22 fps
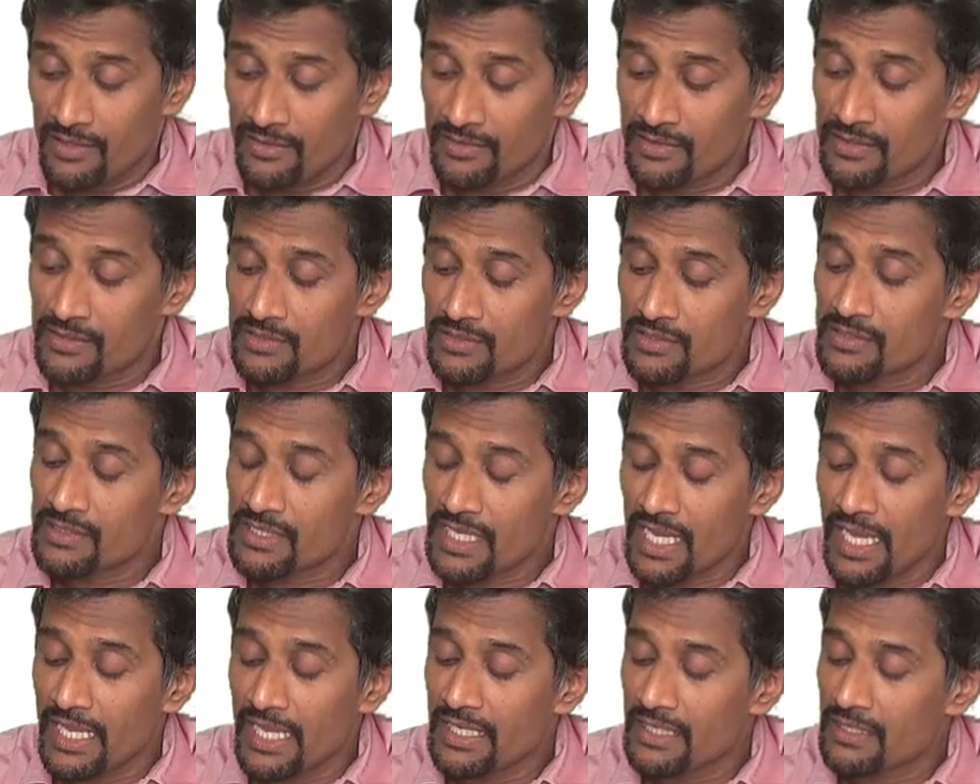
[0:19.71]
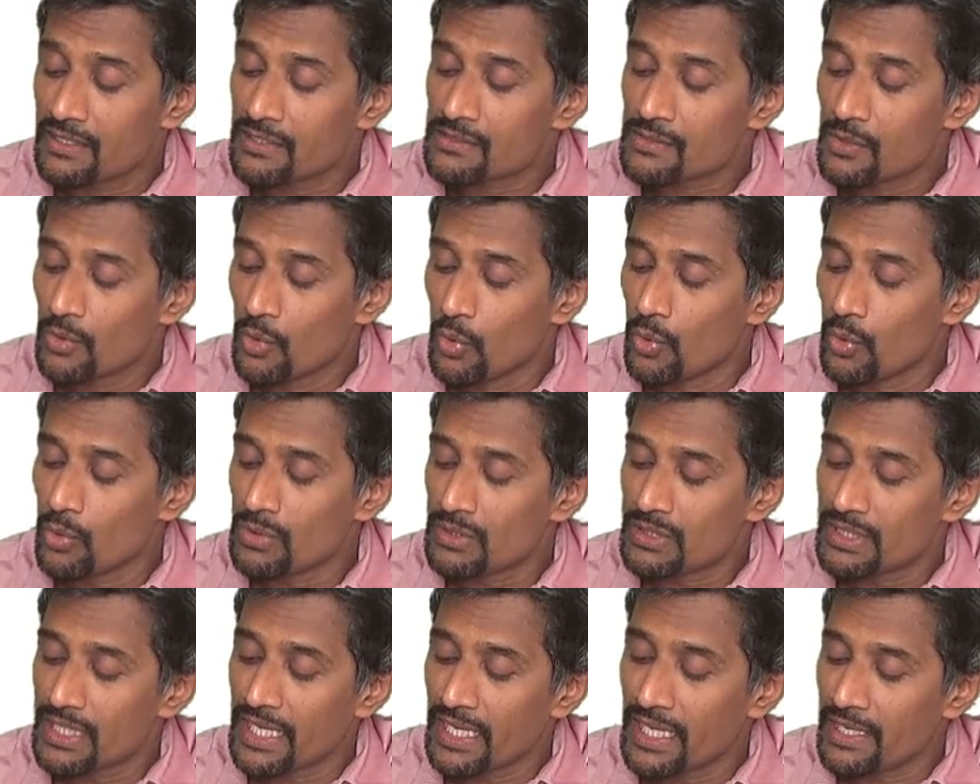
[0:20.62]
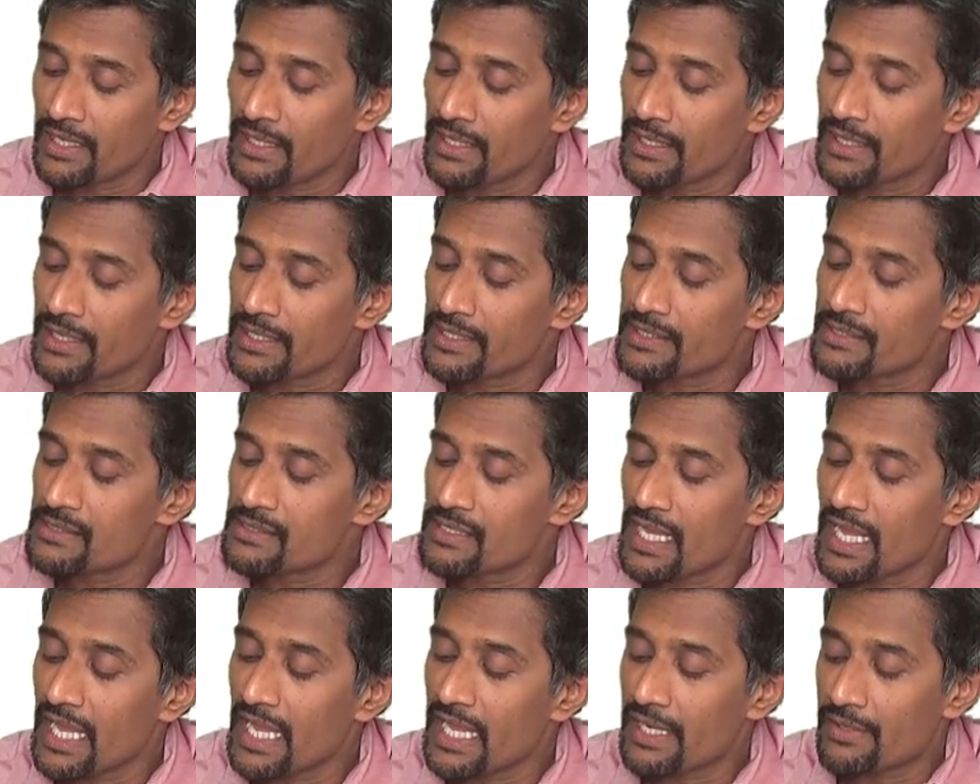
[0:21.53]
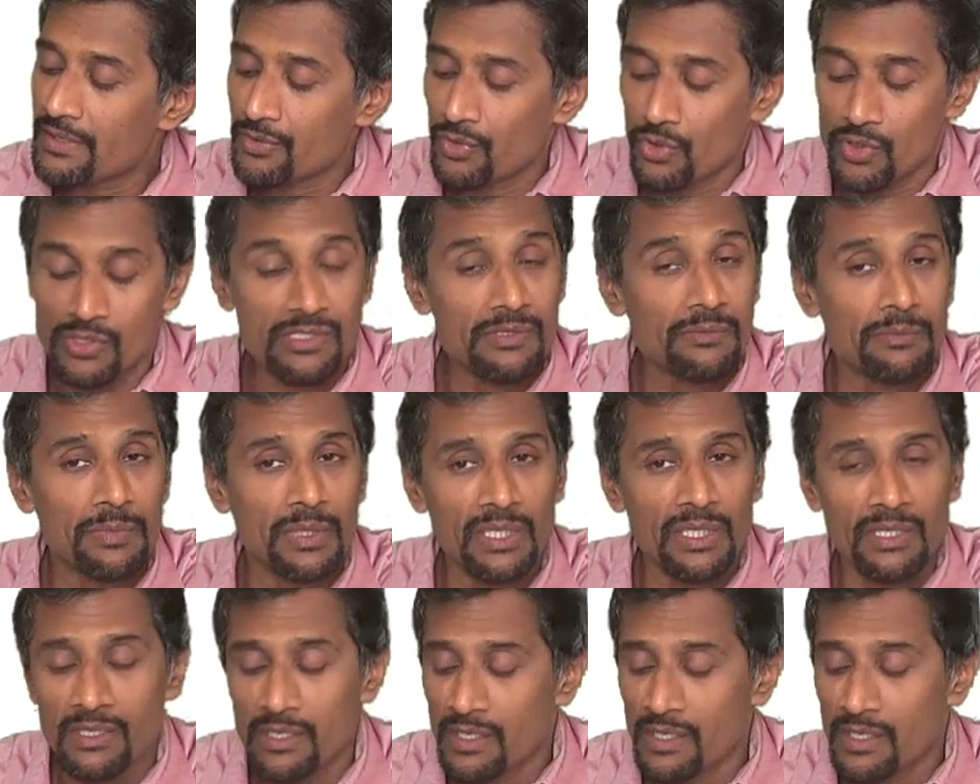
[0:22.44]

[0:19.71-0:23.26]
This whole thing is A cross B.